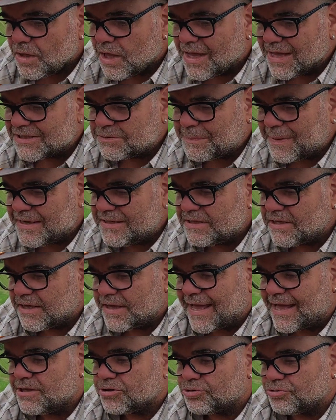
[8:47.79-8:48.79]
has been
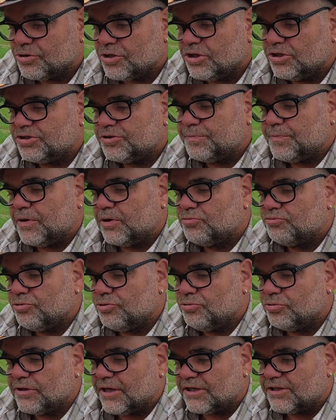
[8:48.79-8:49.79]
characterised by
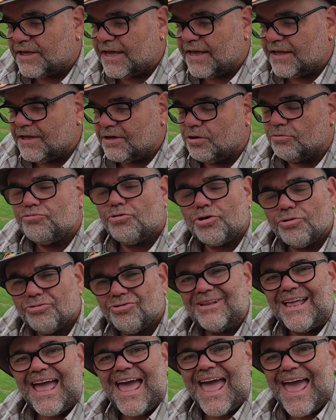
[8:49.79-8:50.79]
rural, eh, a
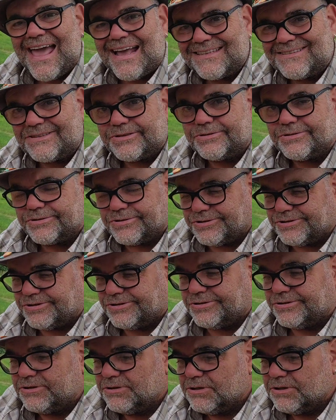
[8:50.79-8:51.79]
rural
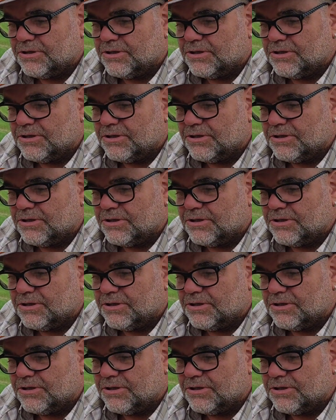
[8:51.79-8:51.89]
exodus.